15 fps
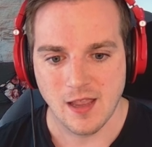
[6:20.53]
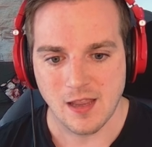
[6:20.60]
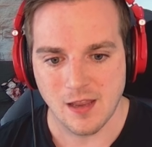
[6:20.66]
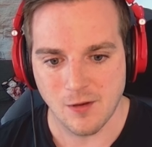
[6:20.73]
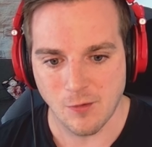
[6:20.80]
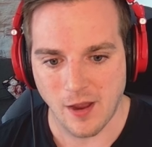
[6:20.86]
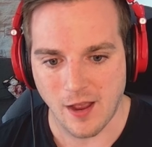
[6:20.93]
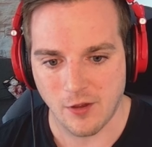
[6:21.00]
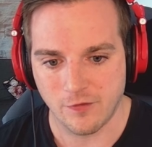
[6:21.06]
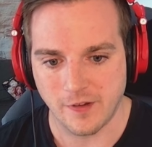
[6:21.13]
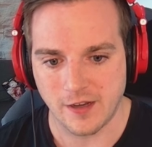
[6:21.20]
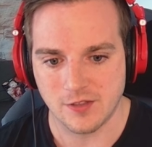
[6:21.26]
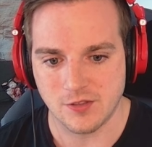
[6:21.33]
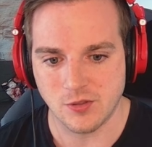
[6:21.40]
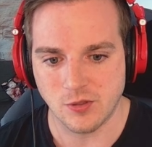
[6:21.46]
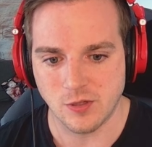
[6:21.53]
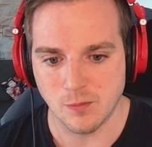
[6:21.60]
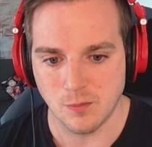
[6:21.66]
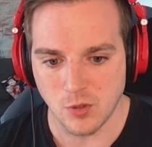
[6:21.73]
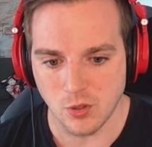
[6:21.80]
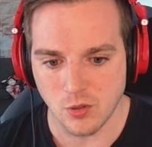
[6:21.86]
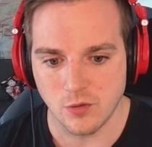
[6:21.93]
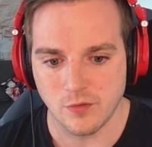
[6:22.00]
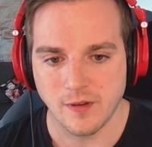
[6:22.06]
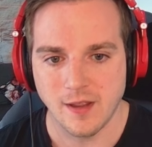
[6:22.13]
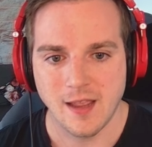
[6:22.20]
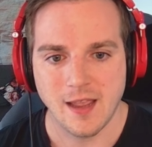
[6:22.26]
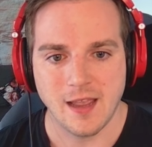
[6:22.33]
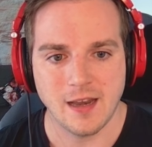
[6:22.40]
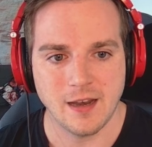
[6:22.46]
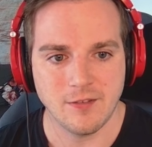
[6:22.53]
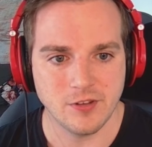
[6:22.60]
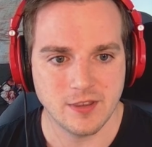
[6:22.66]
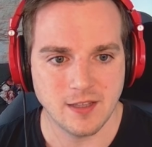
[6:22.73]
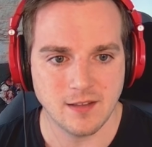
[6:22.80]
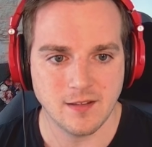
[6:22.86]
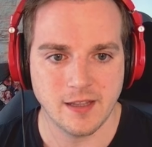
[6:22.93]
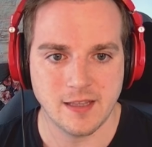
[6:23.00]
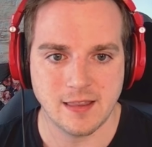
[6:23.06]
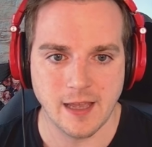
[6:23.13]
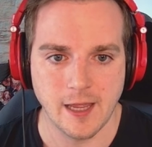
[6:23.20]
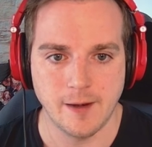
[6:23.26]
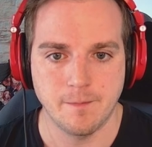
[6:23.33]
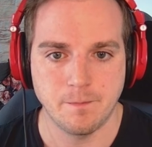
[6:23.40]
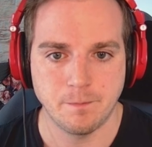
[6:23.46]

in how fast you can move and everything like that.